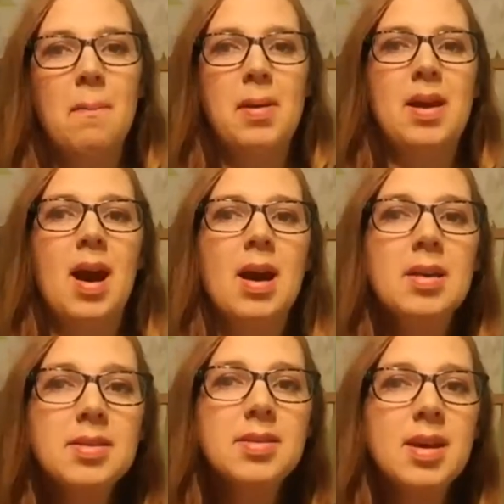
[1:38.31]

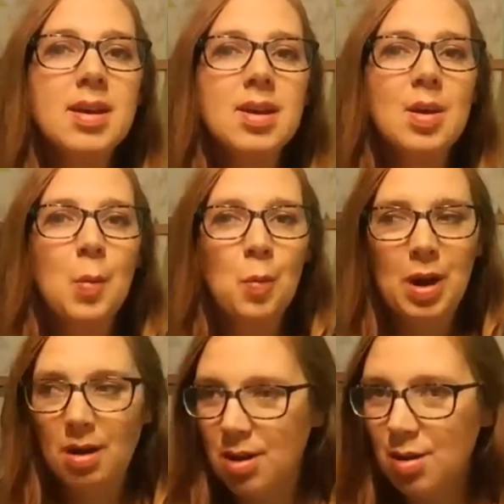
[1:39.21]
because
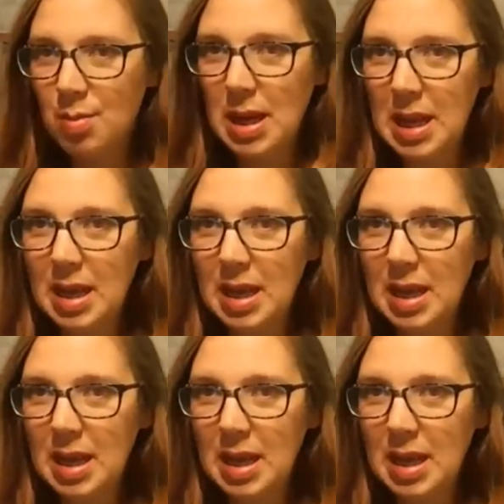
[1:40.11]
we are human.